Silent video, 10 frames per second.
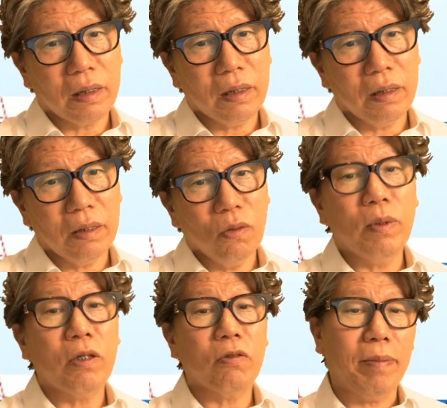
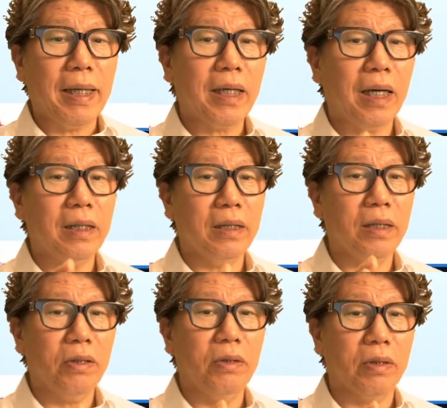Therefore, the failure rate is
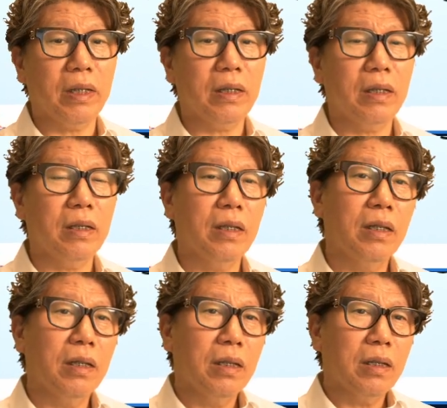high.
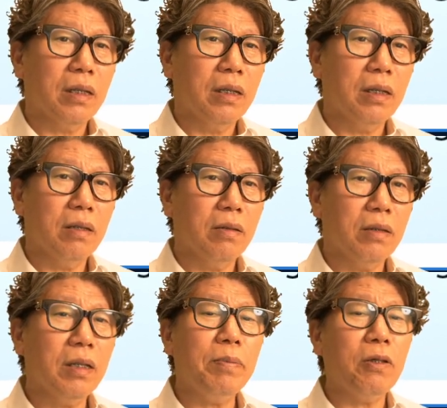
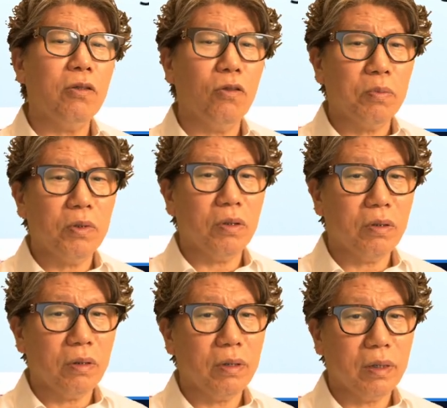Thus,
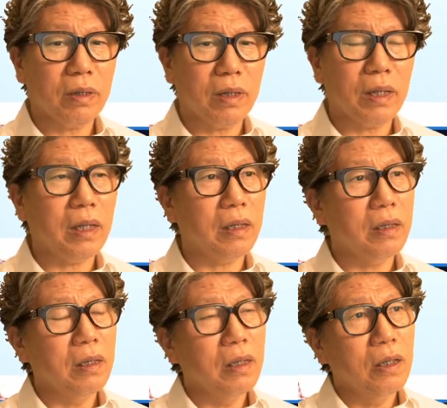when we look at
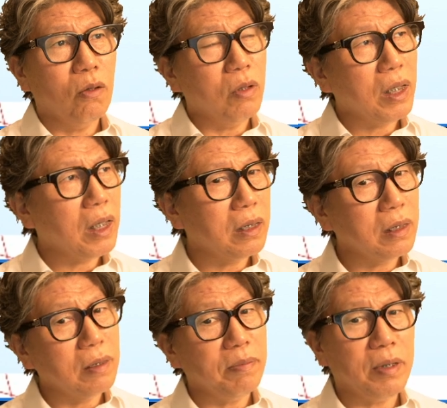long-lasting implants,
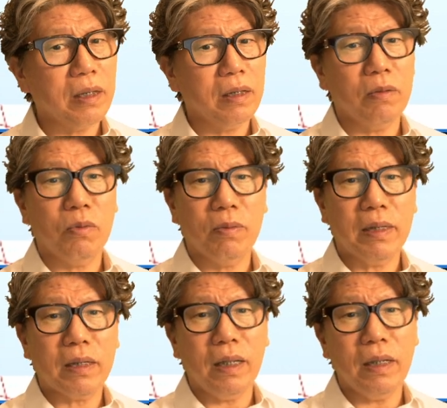we can
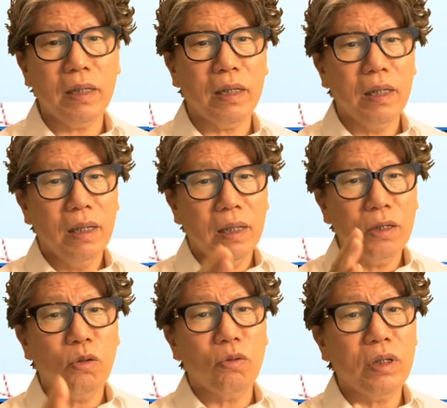see that those placed
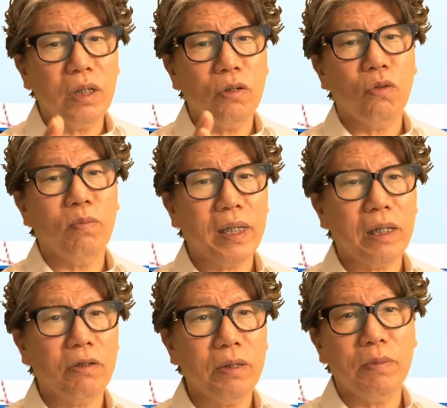in good positions
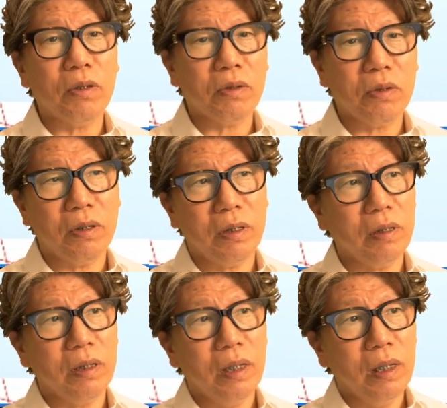and in the right
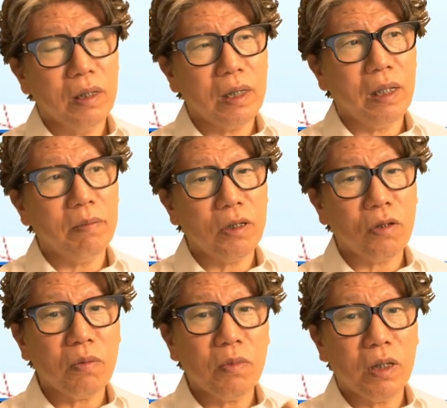orientation
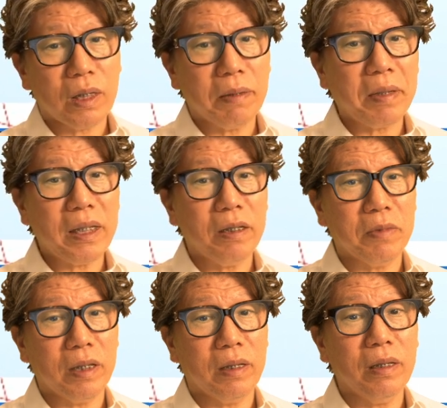tend to last
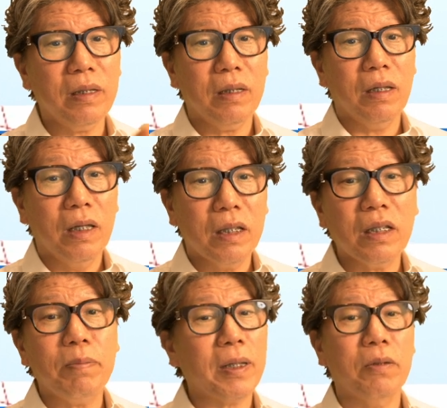longer, and
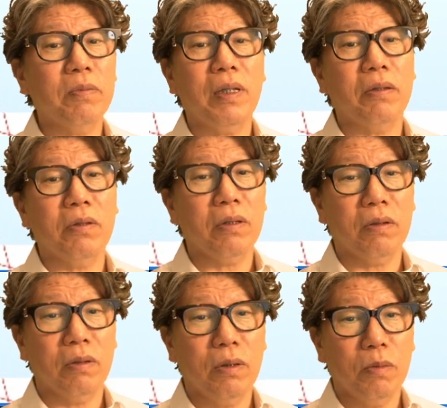implants that are placed
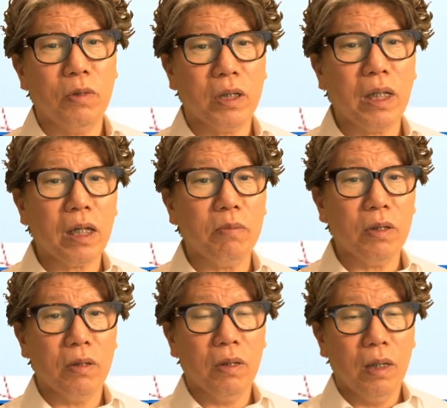deeper tend to last
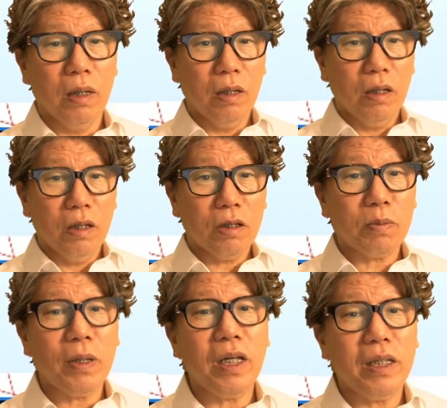longer. I
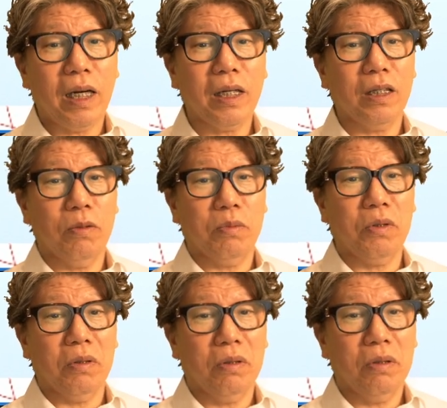haven't done anything
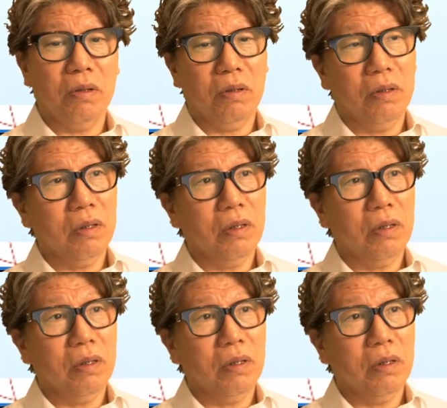particularly special.